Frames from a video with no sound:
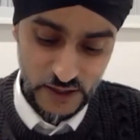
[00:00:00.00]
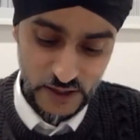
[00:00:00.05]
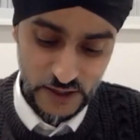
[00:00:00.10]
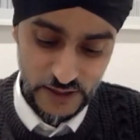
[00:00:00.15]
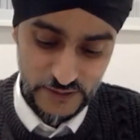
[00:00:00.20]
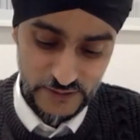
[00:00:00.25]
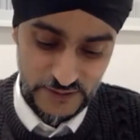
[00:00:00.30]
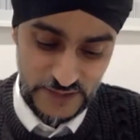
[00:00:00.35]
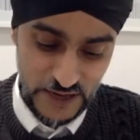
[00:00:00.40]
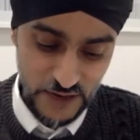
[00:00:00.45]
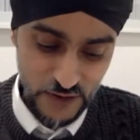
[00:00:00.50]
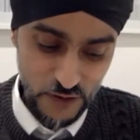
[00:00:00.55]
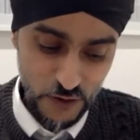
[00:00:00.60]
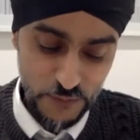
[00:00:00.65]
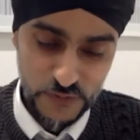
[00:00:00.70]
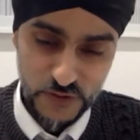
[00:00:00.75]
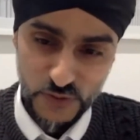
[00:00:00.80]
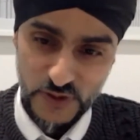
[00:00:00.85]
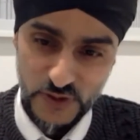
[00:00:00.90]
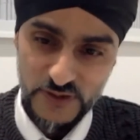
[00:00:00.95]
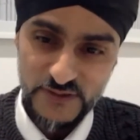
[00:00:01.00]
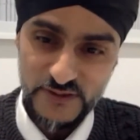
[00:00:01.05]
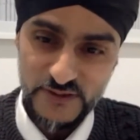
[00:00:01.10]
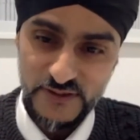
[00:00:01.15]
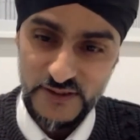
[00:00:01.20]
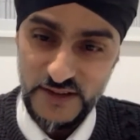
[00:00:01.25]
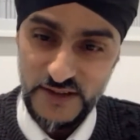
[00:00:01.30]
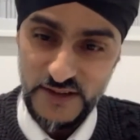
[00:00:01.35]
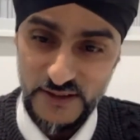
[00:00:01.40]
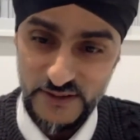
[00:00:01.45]
It's now up to
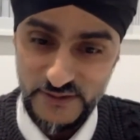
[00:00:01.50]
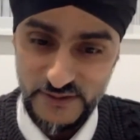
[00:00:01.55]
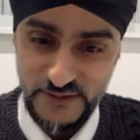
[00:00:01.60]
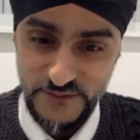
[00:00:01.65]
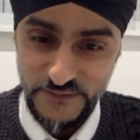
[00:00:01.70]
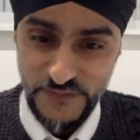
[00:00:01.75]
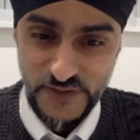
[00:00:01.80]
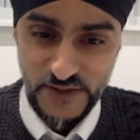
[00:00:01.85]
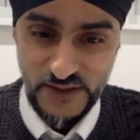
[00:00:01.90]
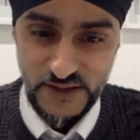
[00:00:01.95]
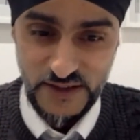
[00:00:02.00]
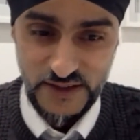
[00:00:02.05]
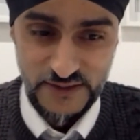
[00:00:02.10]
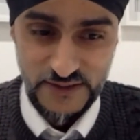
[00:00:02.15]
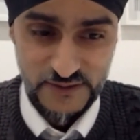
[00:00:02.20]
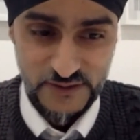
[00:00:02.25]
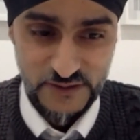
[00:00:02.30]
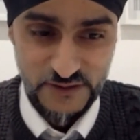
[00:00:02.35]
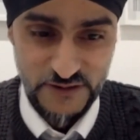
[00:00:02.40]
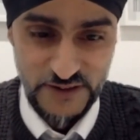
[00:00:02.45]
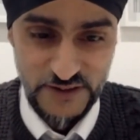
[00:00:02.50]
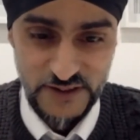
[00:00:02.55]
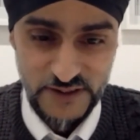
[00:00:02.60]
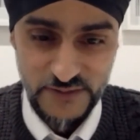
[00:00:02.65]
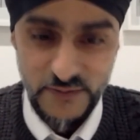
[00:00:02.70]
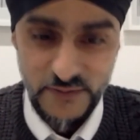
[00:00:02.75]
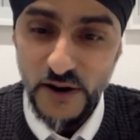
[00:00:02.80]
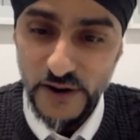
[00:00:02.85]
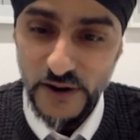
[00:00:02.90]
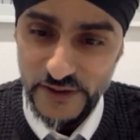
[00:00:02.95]
us as the creative
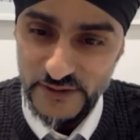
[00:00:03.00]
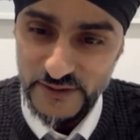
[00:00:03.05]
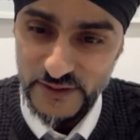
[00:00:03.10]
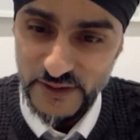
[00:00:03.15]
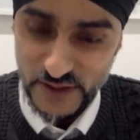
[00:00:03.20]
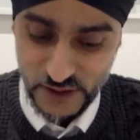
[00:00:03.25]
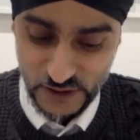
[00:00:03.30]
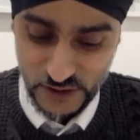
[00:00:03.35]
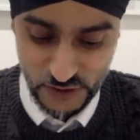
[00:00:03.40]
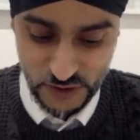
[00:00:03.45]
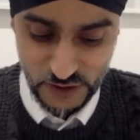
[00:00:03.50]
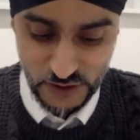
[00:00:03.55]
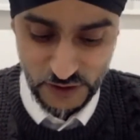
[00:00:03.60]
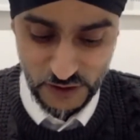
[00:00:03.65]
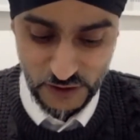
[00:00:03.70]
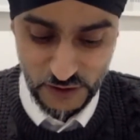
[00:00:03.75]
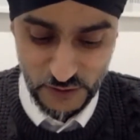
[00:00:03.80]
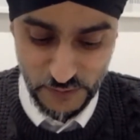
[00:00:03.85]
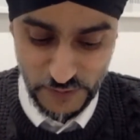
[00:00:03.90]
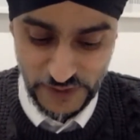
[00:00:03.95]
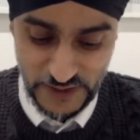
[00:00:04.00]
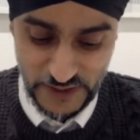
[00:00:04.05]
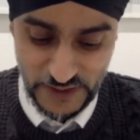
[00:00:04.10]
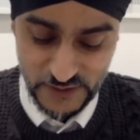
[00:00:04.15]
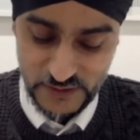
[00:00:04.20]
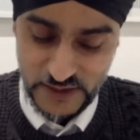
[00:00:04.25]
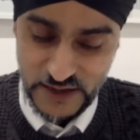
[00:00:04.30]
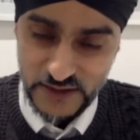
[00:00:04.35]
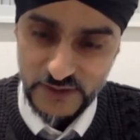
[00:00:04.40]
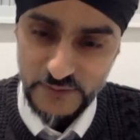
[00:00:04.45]
minds to be
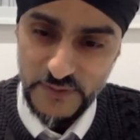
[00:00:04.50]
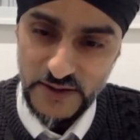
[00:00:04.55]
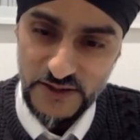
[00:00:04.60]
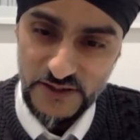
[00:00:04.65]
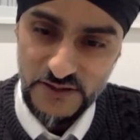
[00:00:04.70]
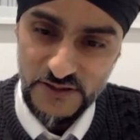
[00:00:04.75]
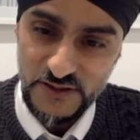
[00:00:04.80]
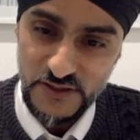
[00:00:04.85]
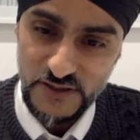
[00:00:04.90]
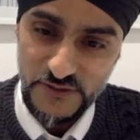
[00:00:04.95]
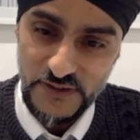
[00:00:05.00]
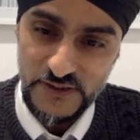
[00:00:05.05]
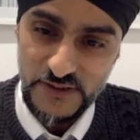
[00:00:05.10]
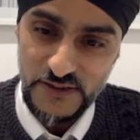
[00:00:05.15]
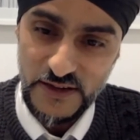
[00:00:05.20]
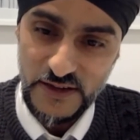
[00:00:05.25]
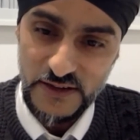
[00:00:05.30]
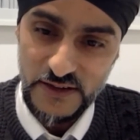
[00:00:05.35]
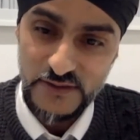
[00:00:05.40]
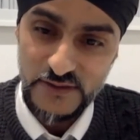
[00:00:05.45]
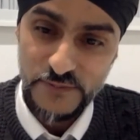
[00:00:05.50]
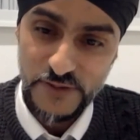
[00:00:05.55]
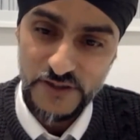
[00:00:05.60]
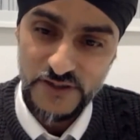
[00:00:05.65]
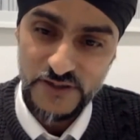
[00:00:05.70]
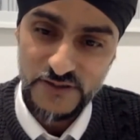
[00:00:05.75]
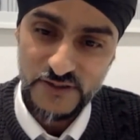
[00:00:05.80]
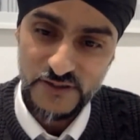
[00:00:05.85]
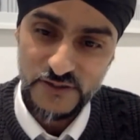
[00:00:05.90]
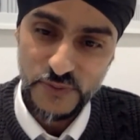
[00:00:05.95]
as imaginative and as
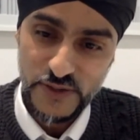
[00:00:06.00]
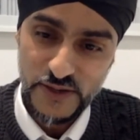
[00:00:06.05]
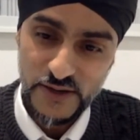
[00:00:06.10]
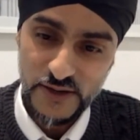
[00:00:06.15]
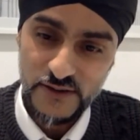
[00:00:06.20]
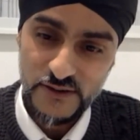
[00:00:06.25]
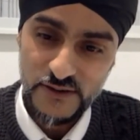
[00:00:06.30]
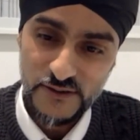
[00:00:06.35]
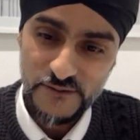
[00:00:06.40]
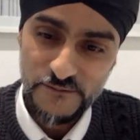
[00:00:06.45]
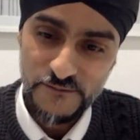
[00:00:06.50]
ambitious as we can.